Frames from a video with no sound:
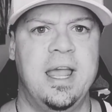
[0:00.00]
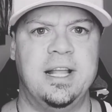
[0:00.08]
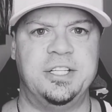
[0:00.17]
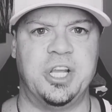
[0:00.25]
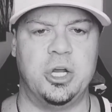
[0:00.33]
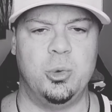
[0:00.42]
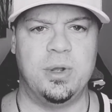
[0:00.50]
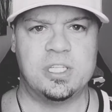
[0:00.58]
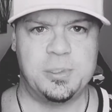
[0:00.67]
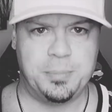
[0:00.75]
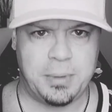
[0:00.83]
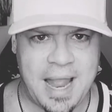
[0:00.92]
It's going to
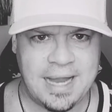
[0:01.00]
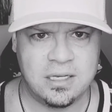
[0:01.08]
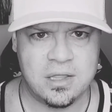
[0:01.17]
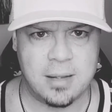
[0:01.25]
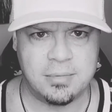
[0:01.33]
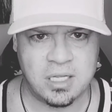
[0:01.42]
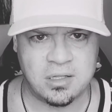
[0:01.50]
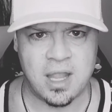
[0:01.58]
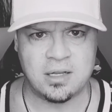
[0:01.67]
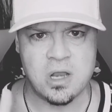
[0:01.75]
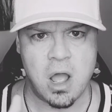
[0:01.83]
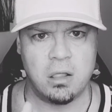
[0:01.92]
explain to them the
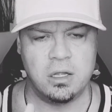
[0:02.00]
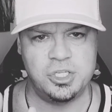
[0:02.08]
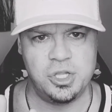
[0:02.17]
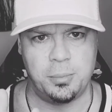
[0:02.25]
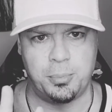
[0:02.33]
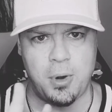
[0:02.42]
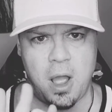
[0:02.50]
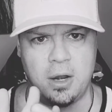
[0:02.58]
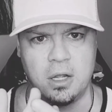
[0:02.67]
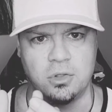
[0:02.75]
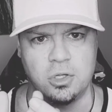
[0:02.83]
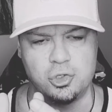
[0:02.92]
technology, the
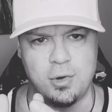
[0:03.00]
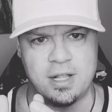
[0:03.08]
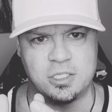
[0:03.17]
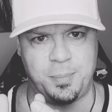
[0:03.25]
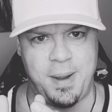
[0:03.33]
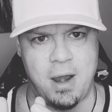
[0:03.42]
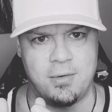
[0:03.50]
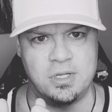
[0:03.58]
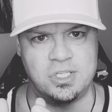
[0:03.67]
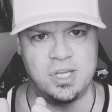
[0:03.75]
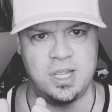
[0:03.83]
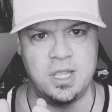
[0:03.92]
product, the
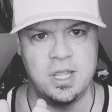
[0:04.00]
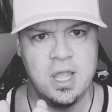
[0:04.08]
transparency.